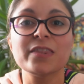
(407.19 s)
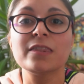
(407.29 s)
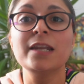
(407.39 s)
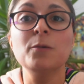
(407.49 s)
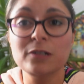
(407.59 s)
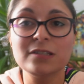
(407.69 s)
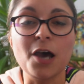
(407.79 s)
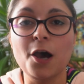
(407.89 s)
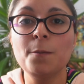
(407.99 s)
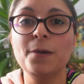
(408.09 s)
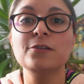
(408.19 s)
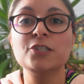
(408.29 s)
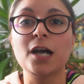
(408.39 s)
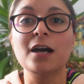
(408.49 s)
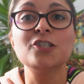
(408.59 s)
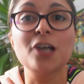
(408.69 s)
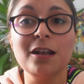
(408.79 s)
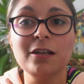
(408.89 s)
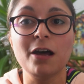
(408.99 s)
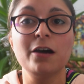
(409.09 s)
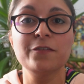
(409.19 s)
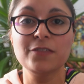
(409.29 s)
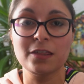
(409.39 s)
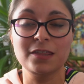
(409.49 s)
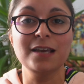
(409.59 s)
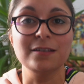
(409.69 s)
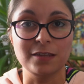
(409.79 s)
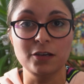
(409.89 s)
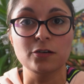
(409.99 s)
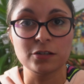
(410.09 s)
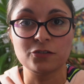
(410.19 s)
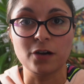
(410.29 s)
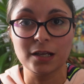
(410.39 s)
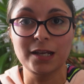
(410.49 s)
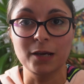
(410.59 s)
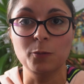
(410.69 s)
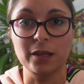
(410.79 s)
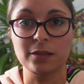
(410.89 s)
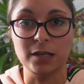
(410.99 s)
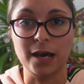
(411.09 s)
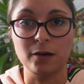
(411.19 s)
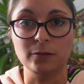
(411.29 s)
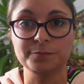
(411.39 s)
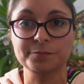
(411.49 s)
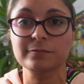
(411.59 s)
that it will turbocharge a lot of the things that you're struggling with now.